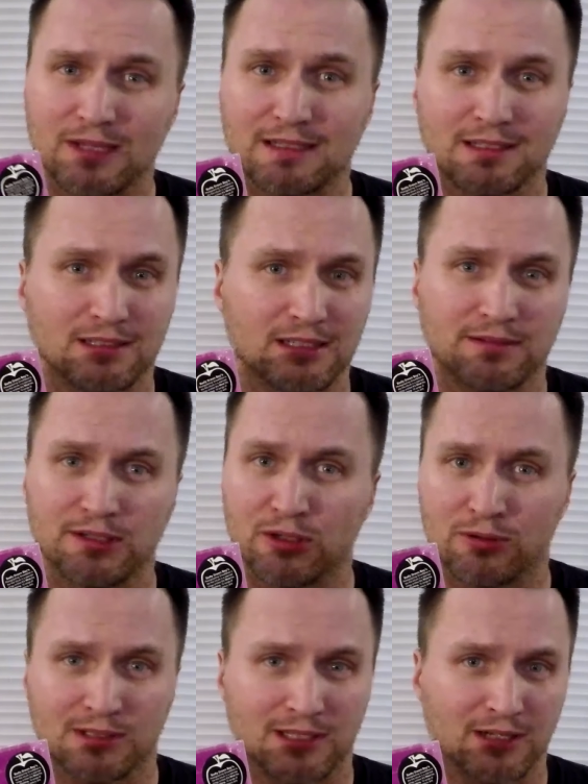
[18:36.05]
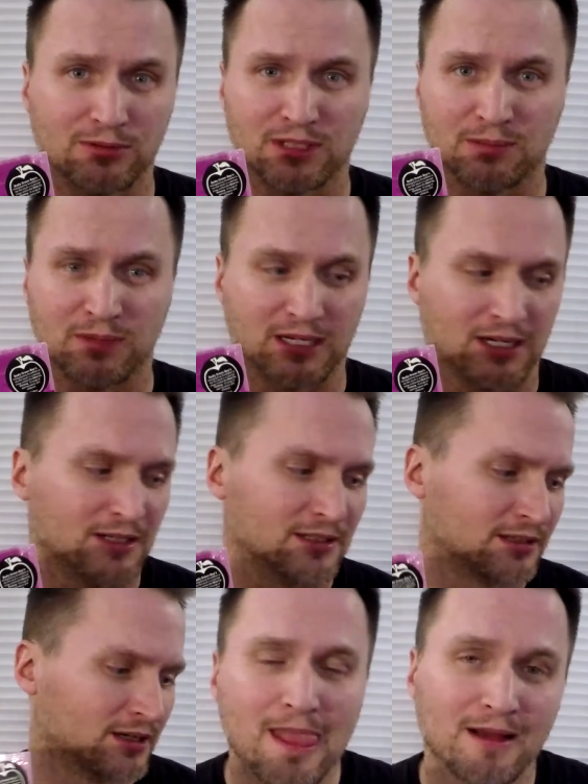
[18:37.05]
I didn't even notice that it was in my cart.
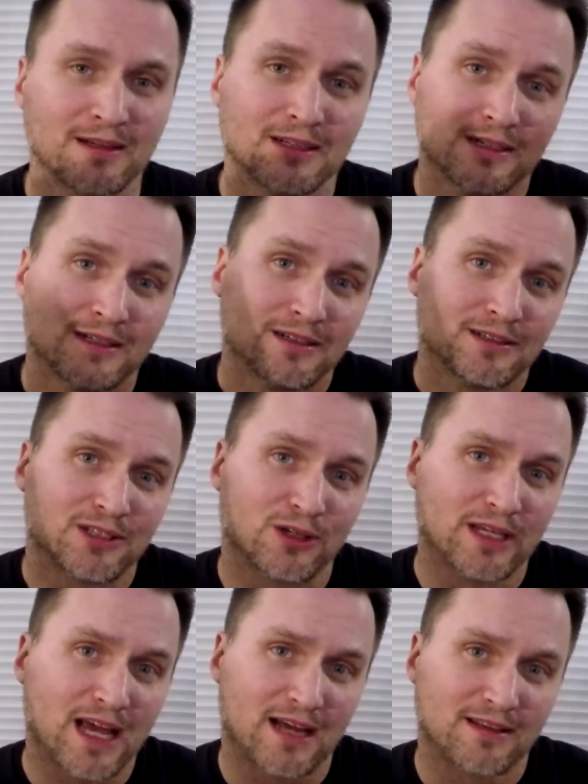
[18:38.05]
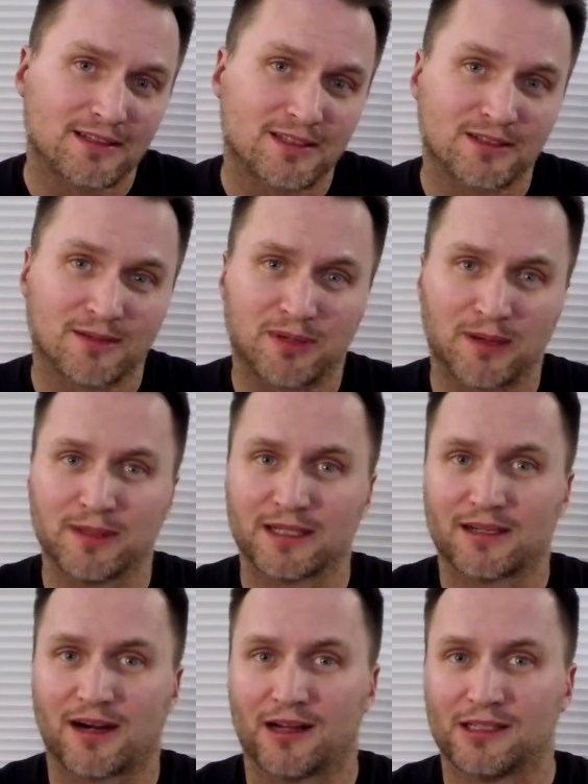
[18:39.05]
So yeah, this is a public
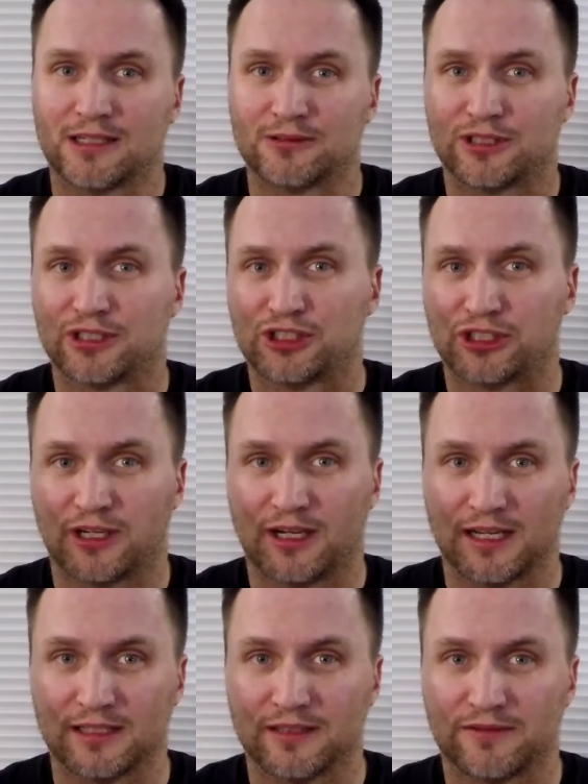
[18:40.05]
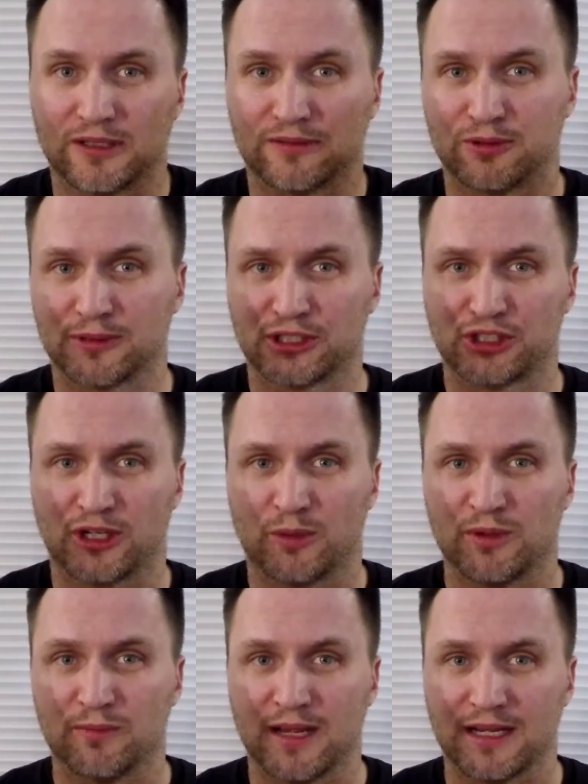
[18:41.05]
call out to Sean. If you ever want to show up
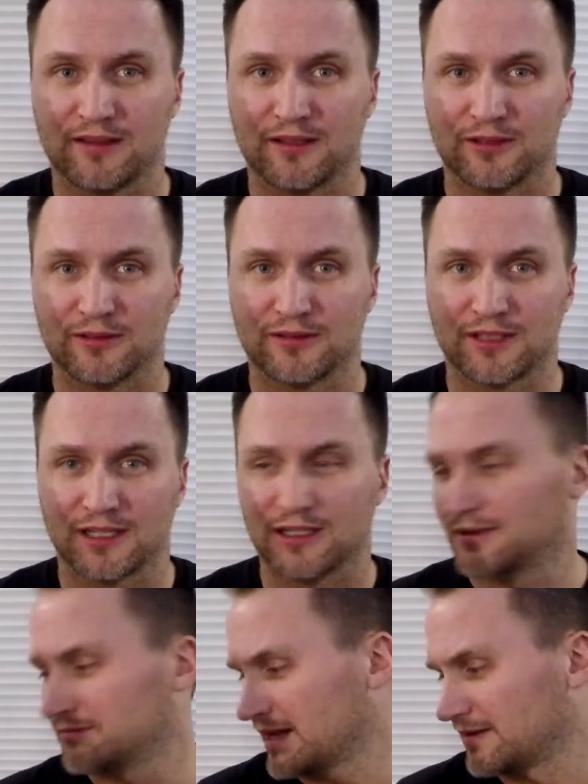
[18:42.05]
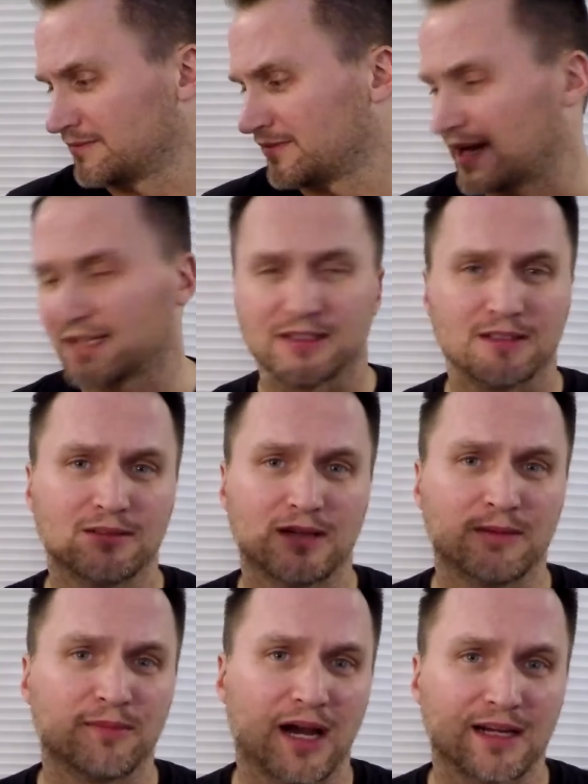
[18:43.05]
and make those vinyl
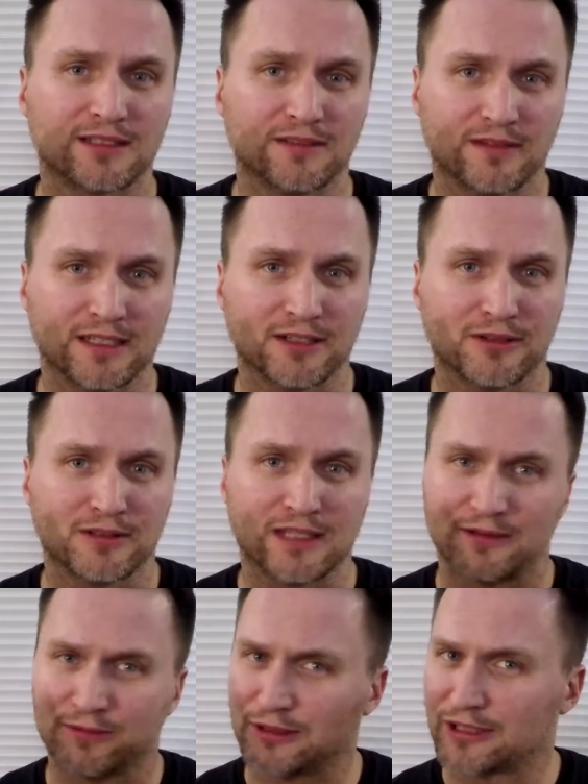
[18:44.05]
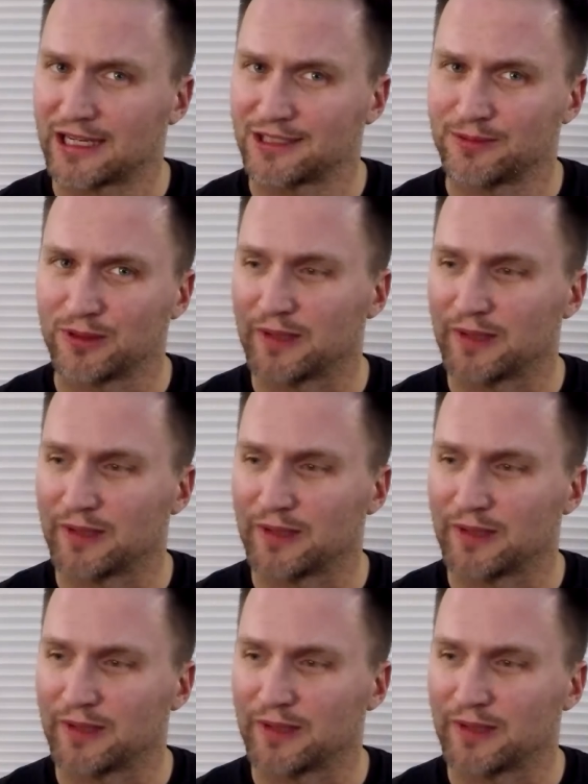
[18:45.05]
unboxing videos that we talked about